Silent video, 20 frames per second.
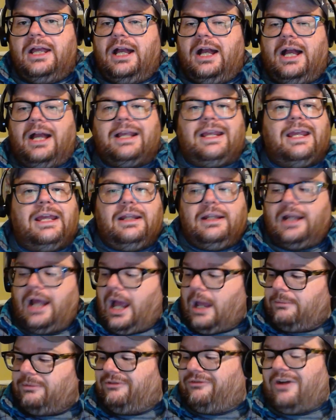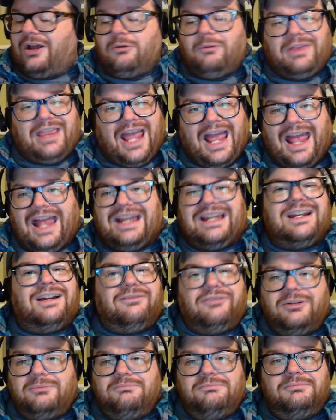again, I'd be fine with any of
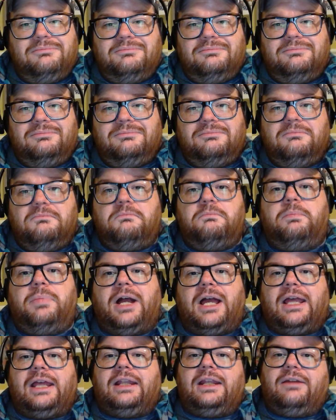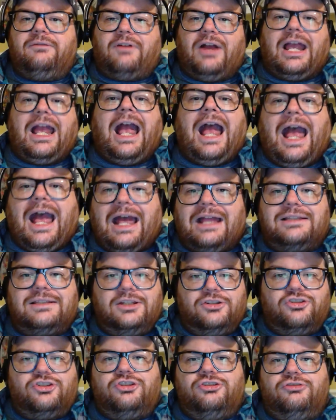them, but if I had to
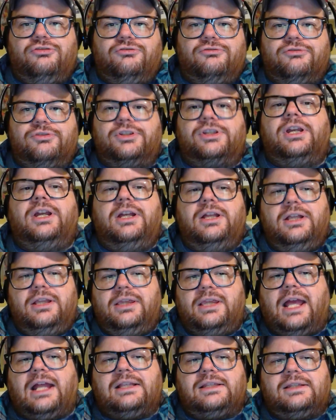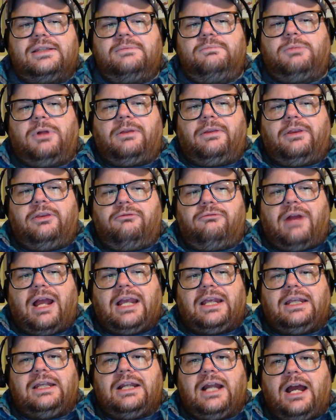choose, that's probably the
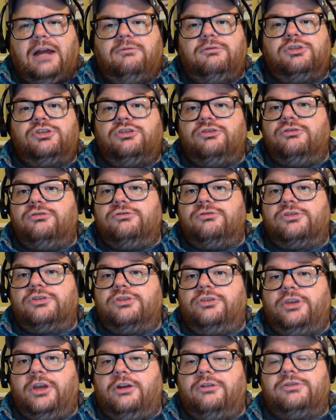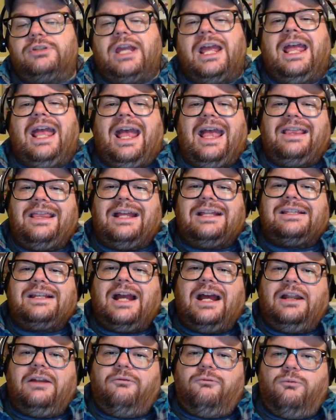ranking I would choose those. And that's
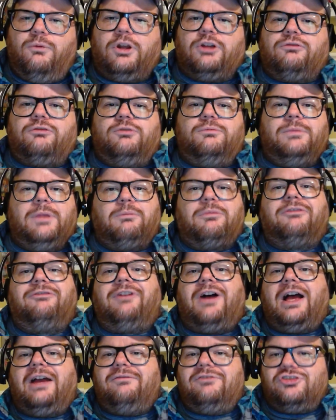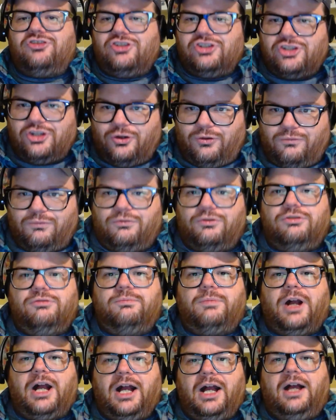kind of one group. Number five is just a
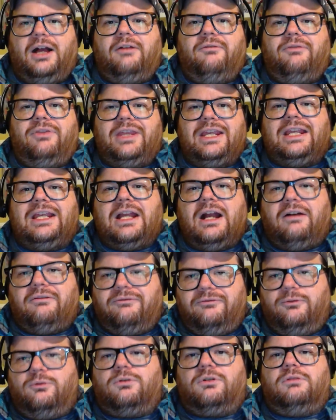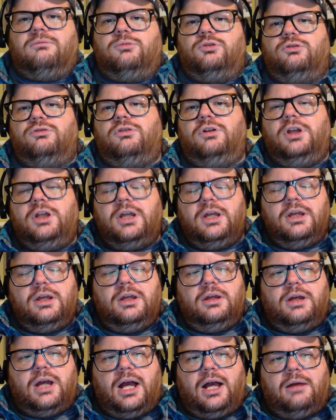group of the affordable
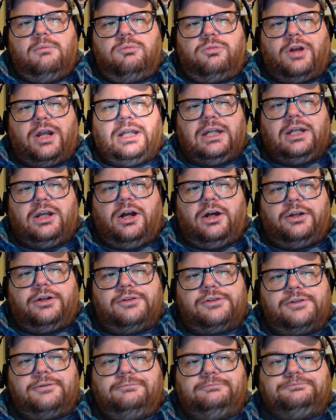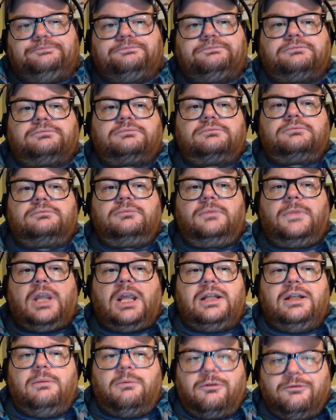Brady autos.
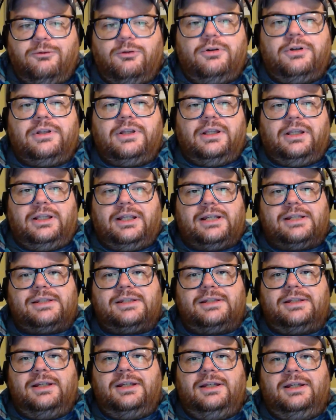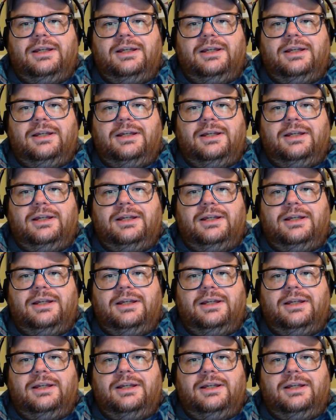Number four on the list,